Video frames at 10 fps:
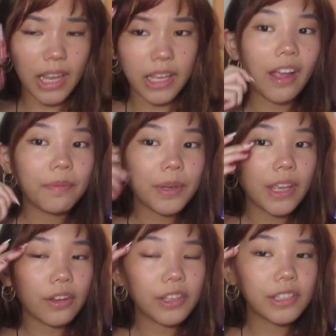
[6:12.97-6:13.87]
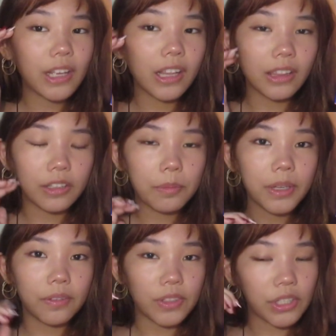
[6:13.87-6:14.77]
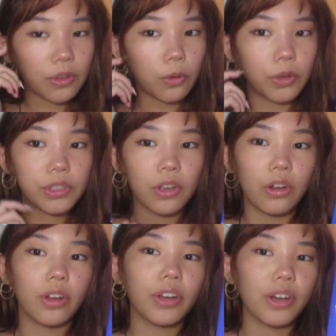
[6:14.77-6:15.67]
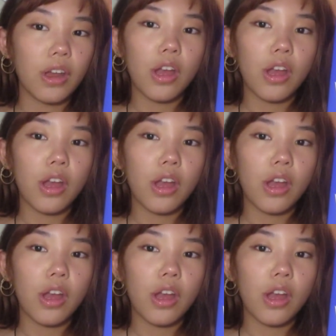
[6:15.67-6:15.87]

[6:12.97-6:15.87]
And I've been hearing a little bit of discourse on